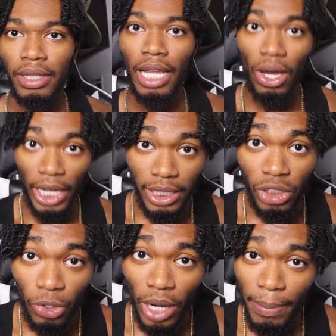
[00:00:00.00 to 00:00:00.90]
Now
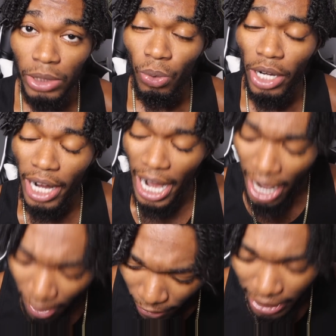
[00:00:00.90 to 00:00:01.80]
Instagram is where
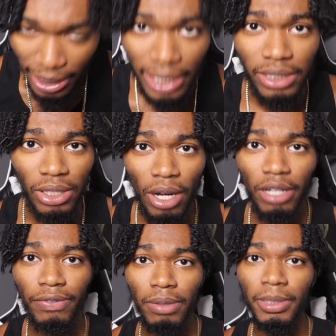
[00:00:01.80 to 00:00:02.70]
everything
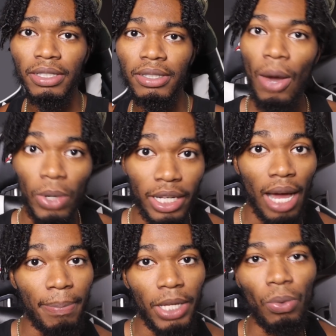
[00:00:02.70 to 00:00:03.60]
started for me. I would
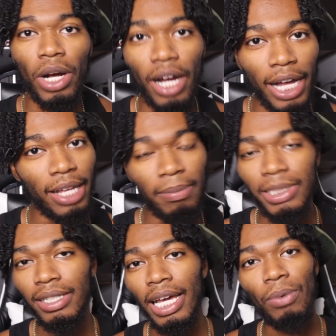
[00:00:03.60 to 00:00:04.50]
not be where I am
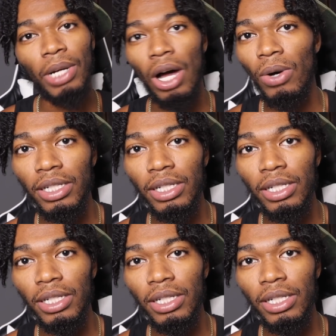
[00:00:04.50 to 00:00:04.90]
today without